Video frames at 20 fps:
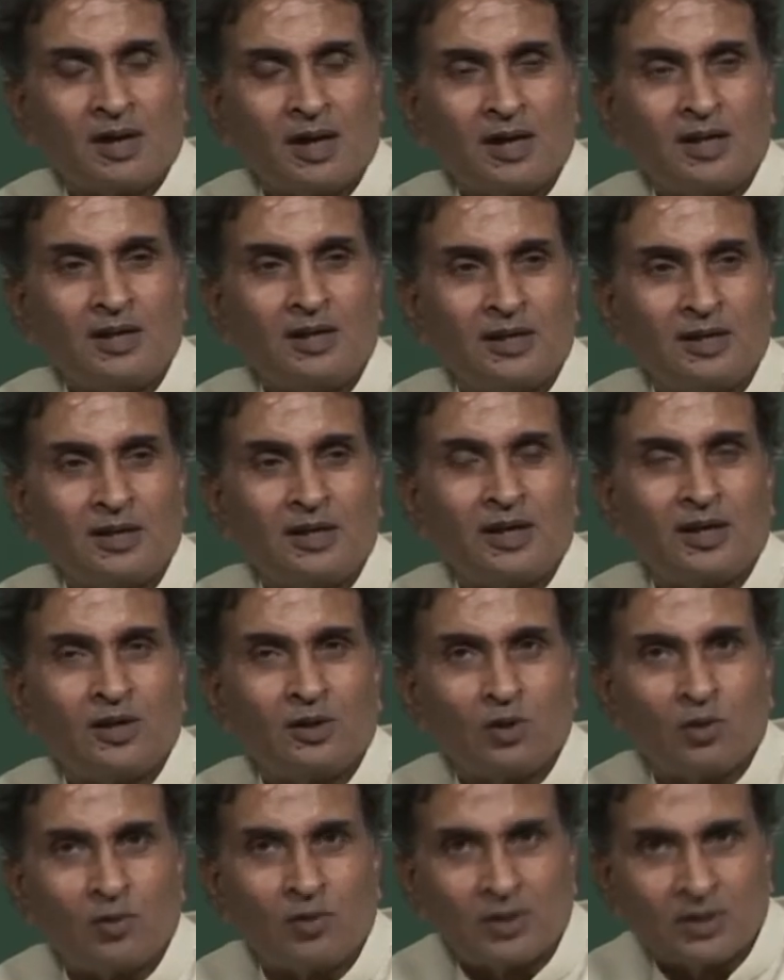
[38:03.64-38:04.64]
and
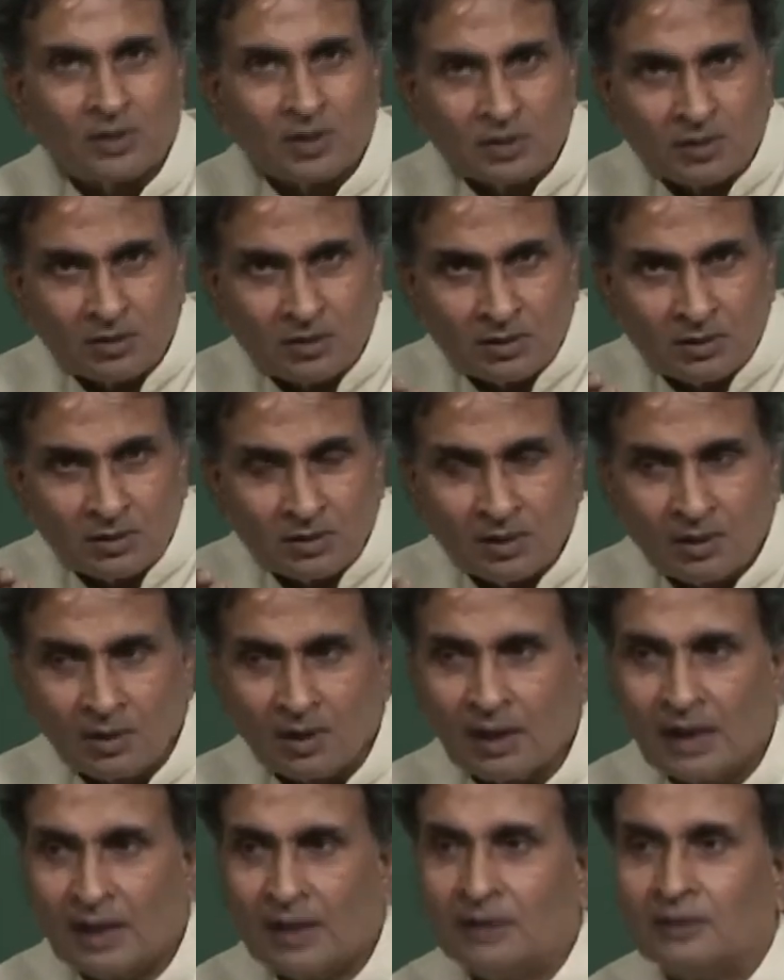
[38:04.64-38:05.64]
integrate over this
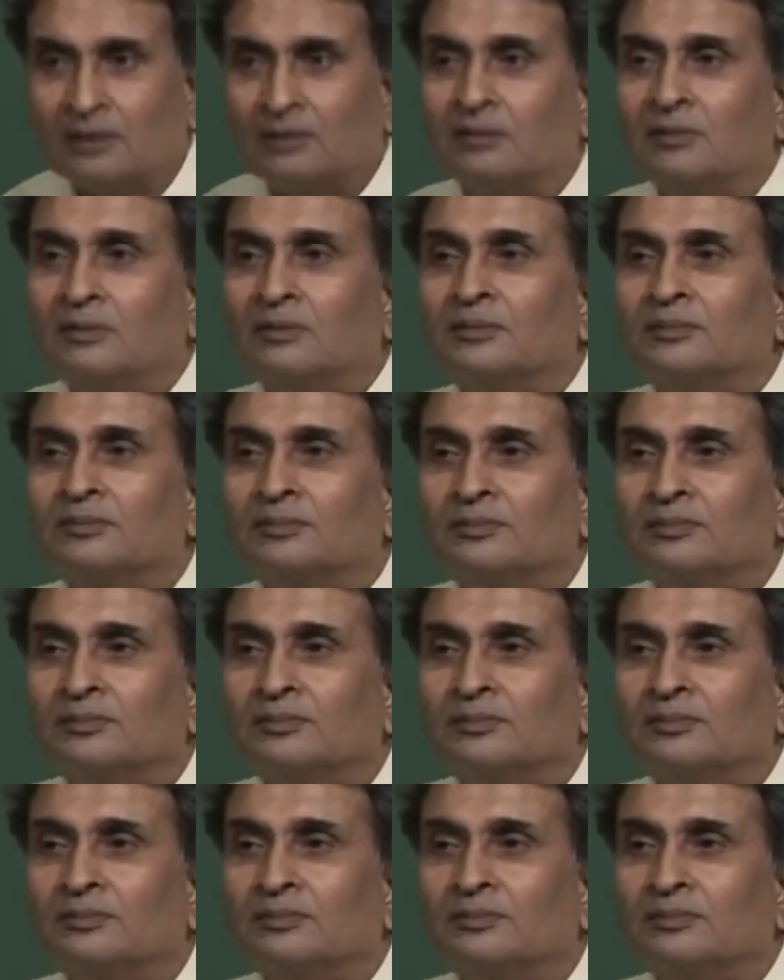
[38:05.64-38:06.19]
length.